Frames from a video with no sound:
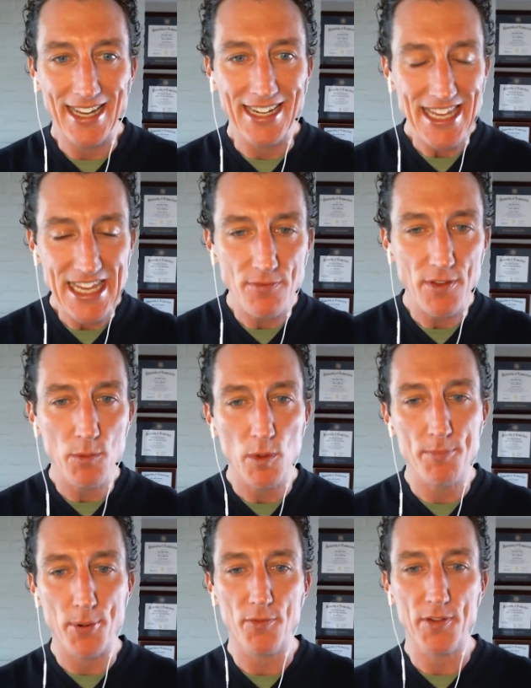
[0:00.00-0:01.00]
And even
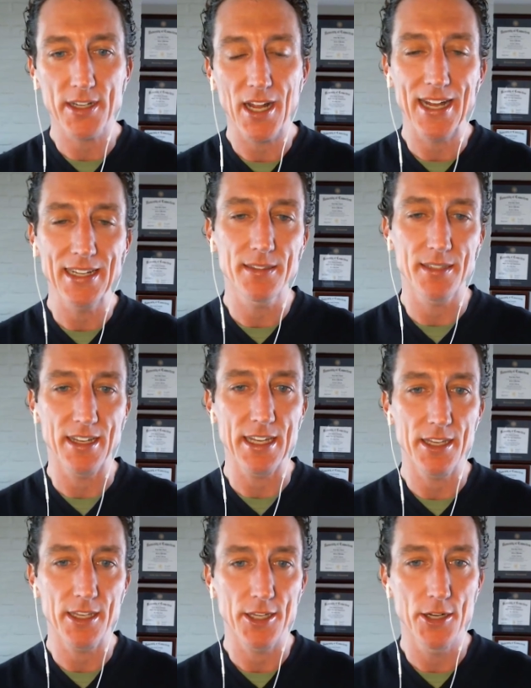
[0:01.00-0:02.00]
with perfect
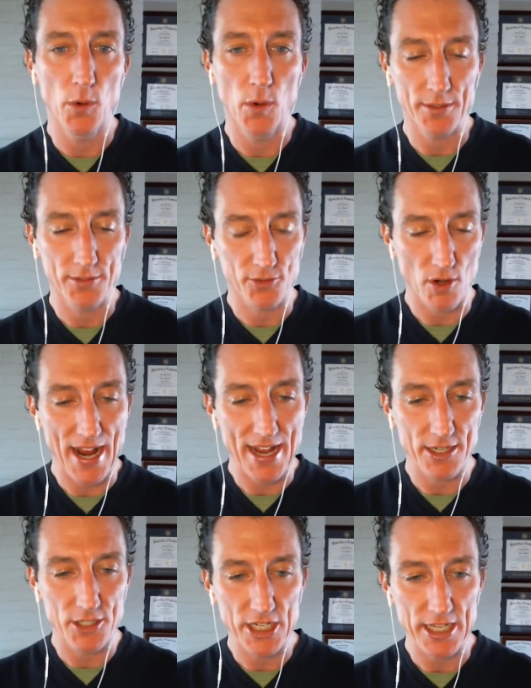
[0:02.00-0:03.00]
hindsight, you know, a
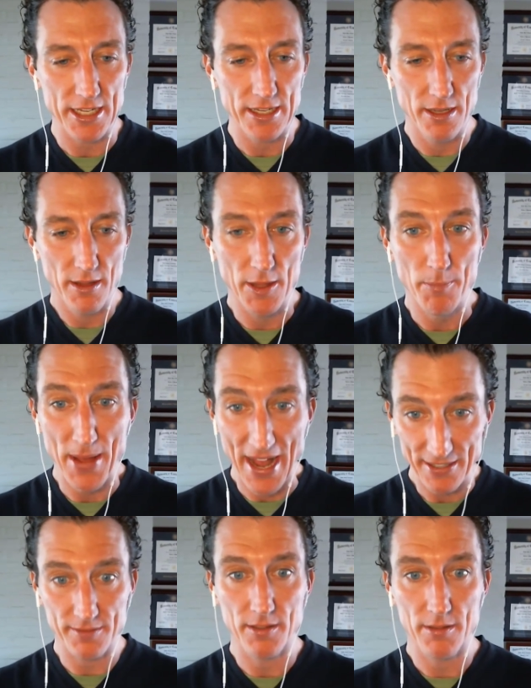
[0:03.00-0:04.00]
strategy, the
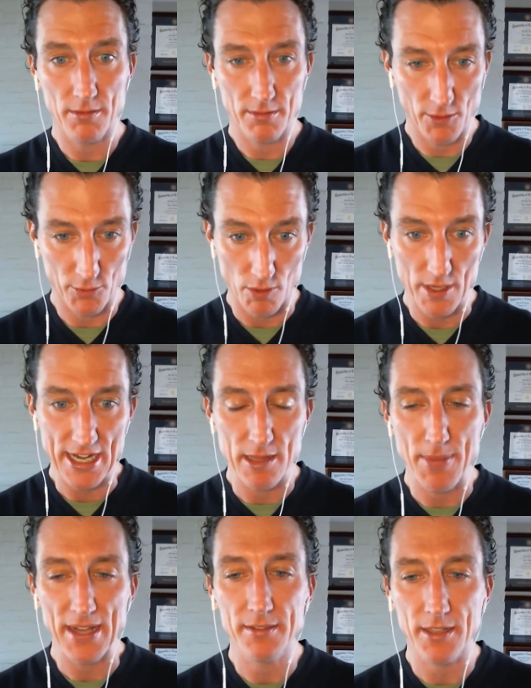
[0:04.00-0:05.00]
best three,
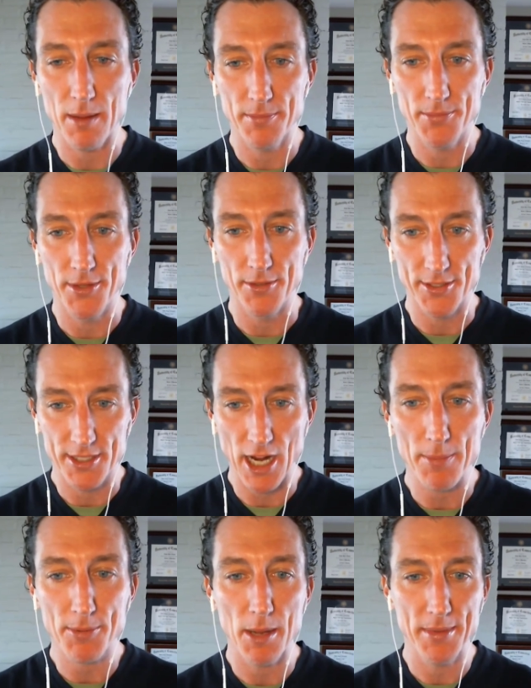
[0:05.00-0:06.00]
the best com the, the
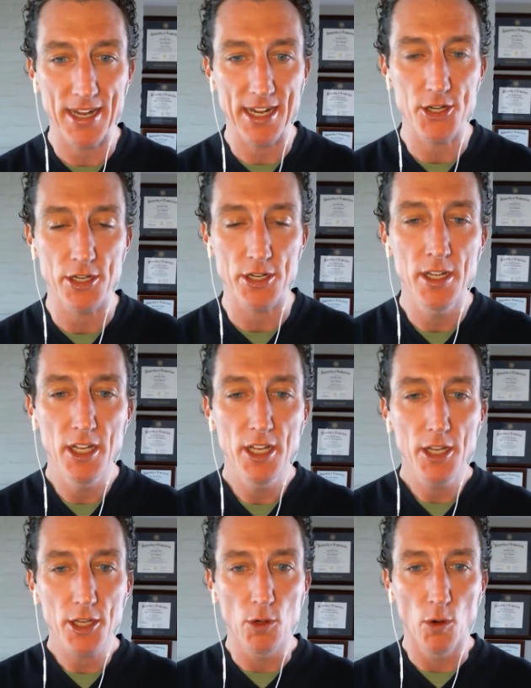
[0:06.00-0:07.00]
top combination,
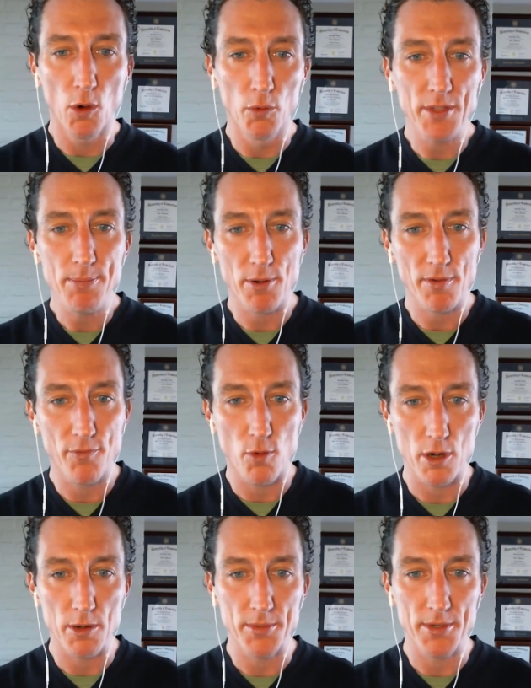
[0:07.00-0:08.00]
you know, only
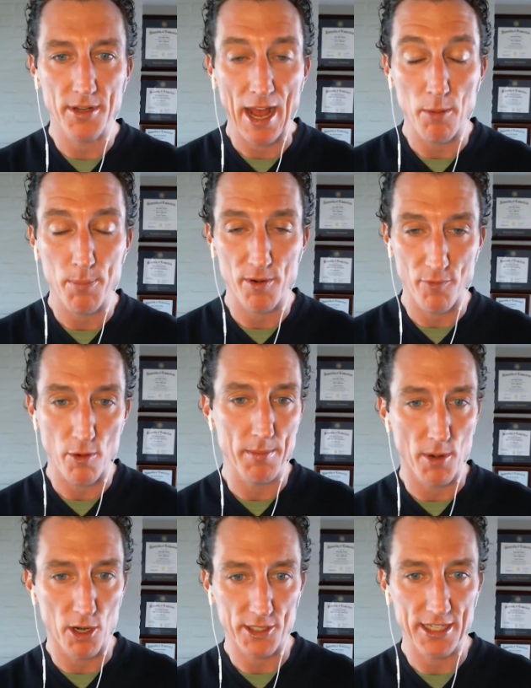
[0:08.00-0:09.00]
performed, outperformed
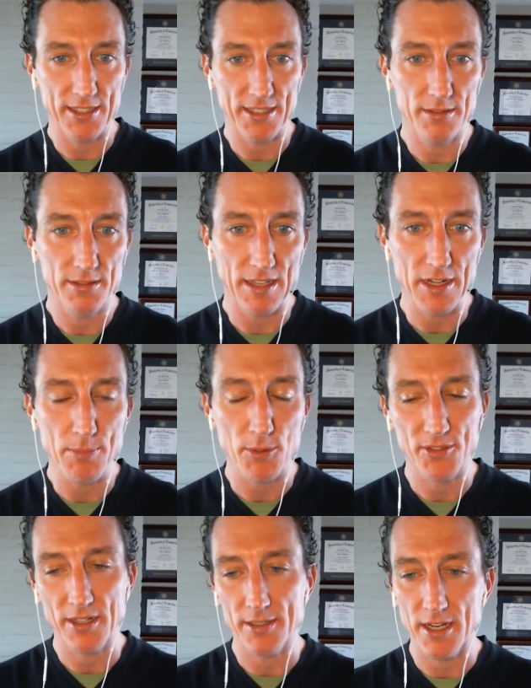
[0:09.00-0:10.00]
the market seventy
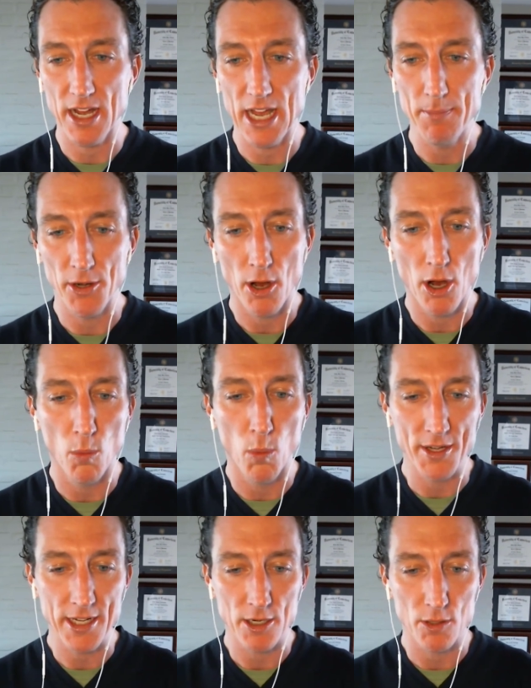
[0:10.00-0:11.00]
percent of the time on all
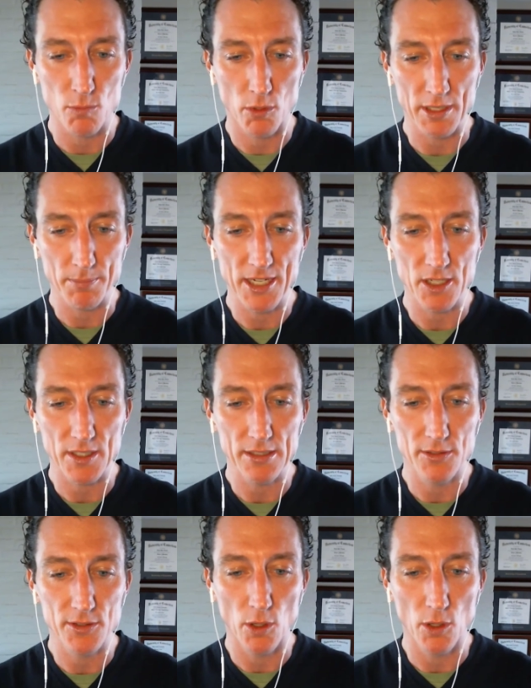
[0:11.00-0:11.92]
one year rolling periods.